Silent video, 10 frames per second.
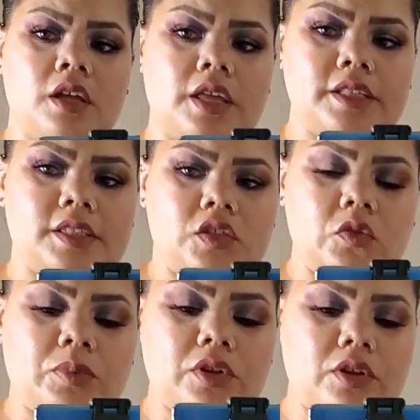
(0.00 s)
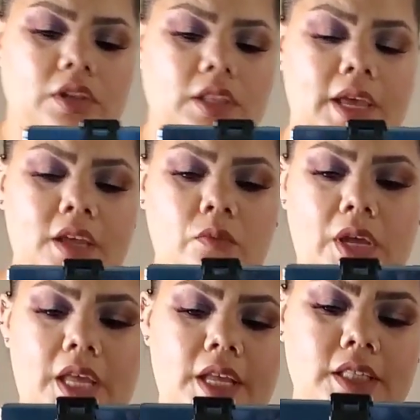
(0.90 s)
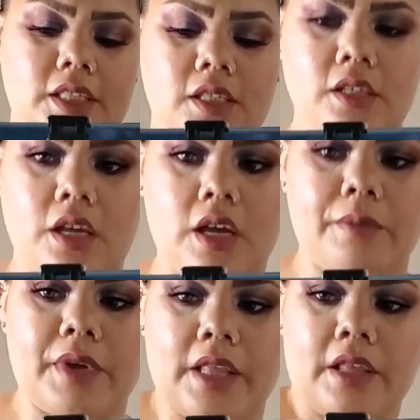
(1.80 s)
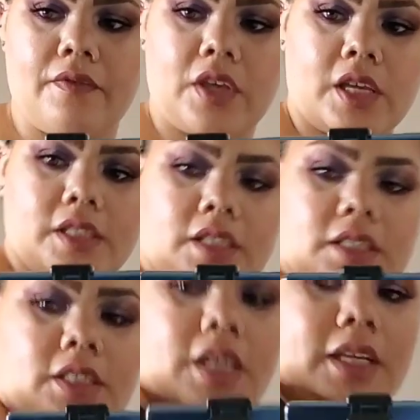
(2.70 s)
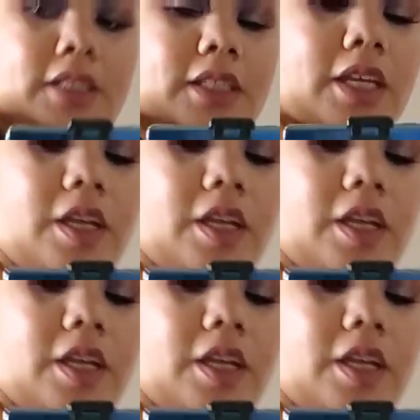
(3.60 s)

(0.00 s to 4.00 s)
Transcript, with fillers: It's super lightweight. Um, I love it because it's nice